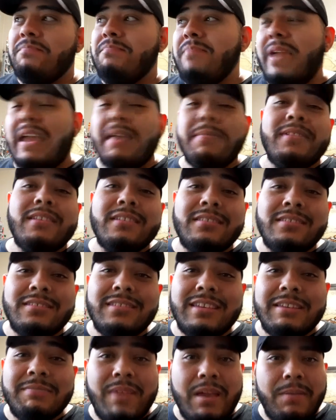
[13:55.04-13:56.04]
Maybe this
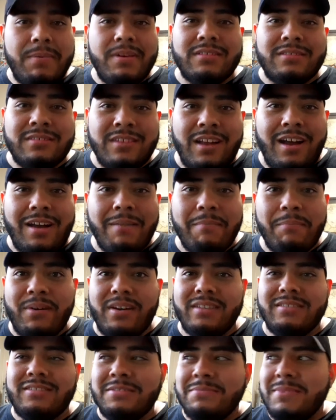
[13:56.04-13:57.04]
is it, maybe it's not,
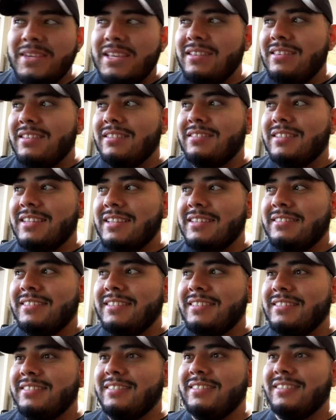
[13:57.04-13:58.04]
but to me, this
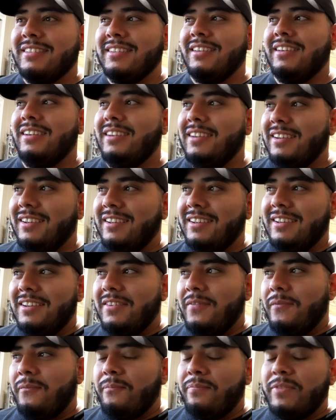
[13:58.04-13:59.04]
isn't.
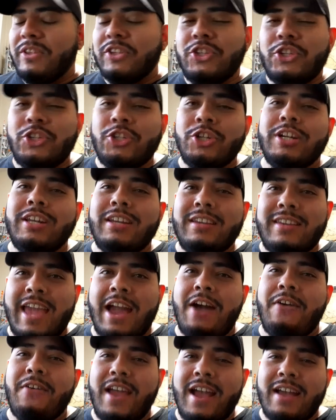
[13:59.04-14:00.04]
This shouldn't
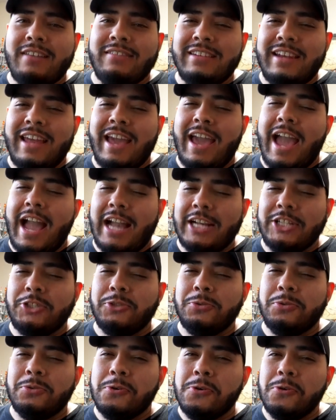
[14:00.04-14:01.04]
count as an
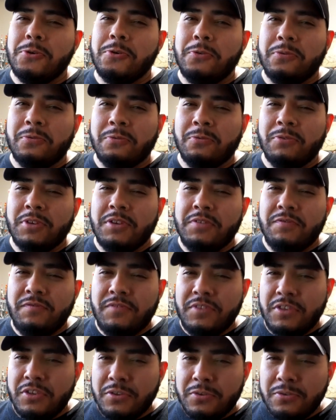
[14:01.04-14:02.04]
actual
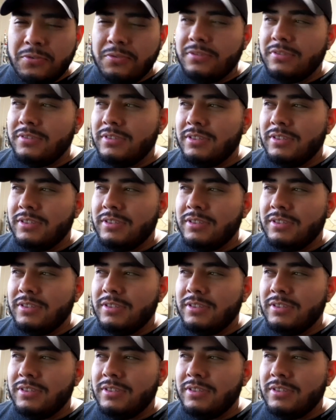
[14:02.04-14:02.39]
review.